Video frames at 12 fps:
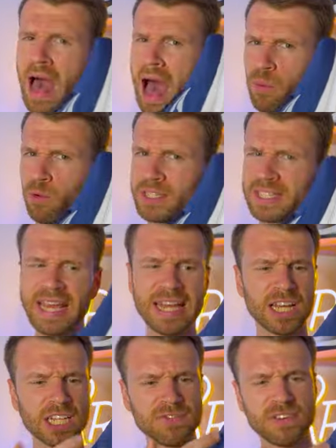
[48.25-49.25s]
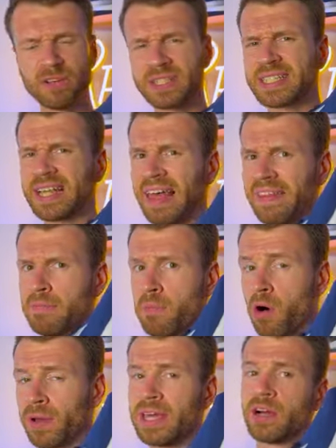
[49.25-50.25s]
I will say it does feel slightly
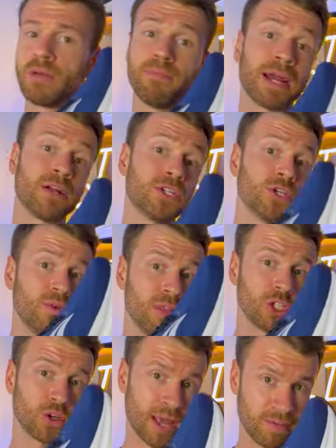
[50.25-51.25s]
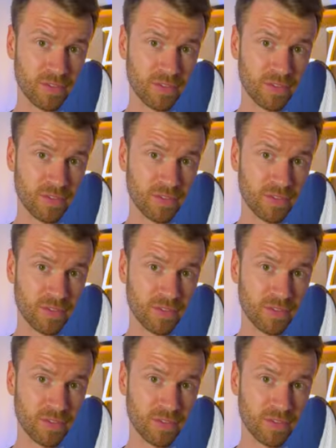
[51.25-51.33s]
bulkier compared to the Triumph